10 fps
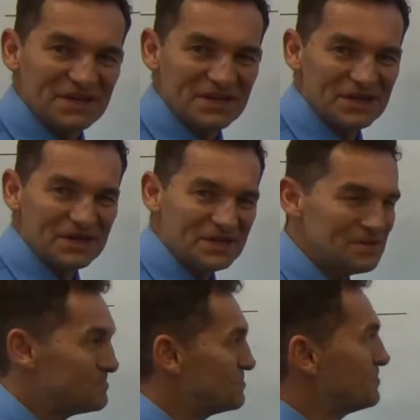G'day
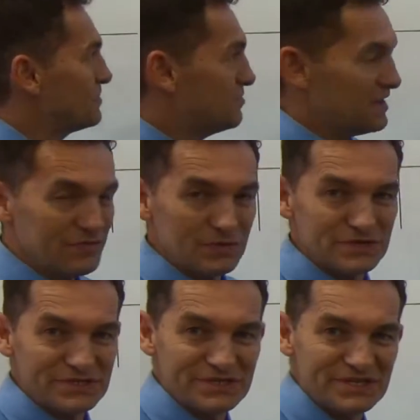again, back for
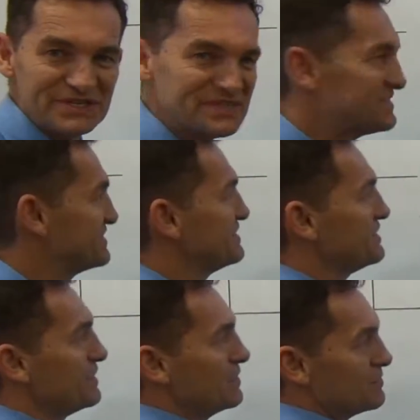question 6.
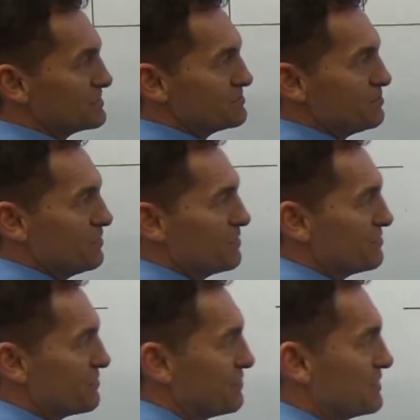What is the period
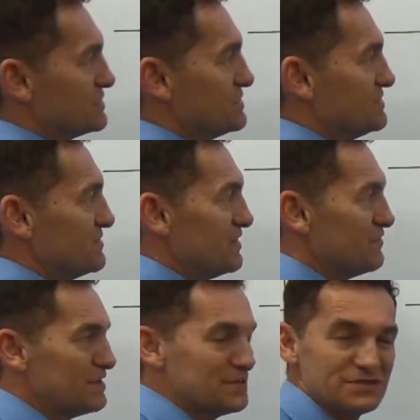of the function
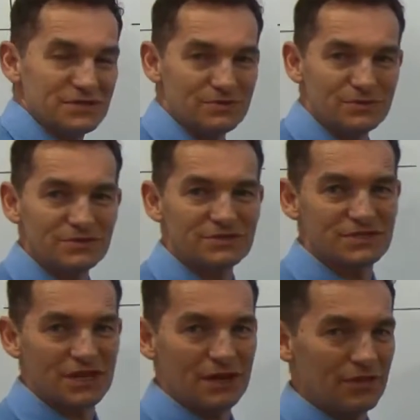fx equals
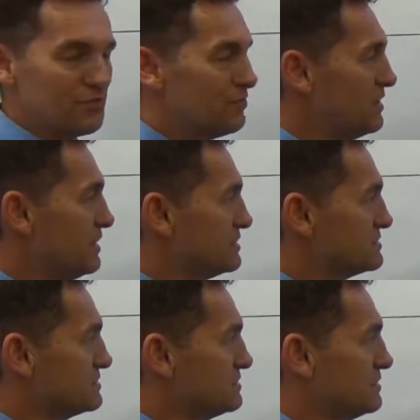tan
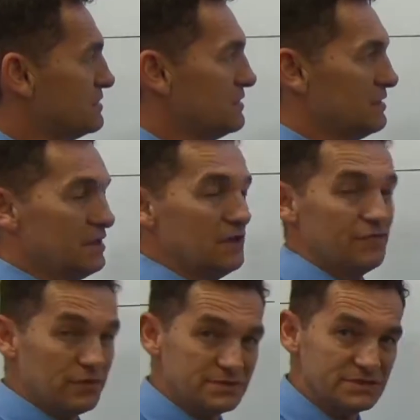3x? If
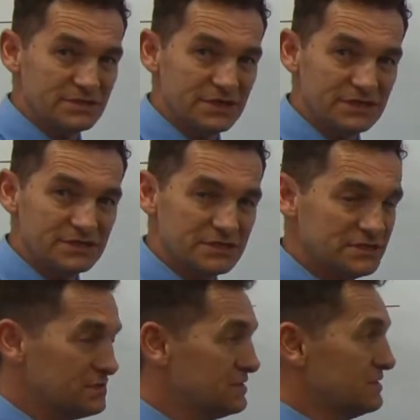I was in the
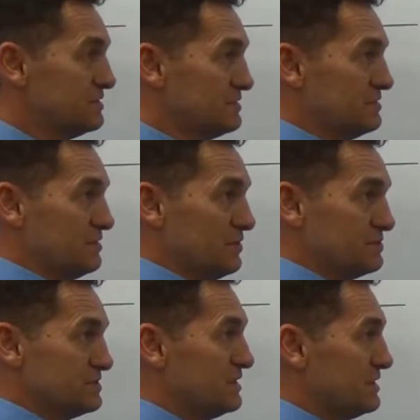HSC and I
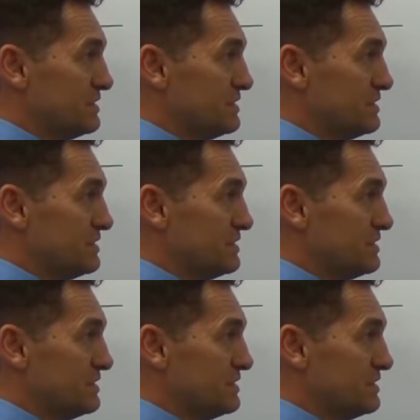was in an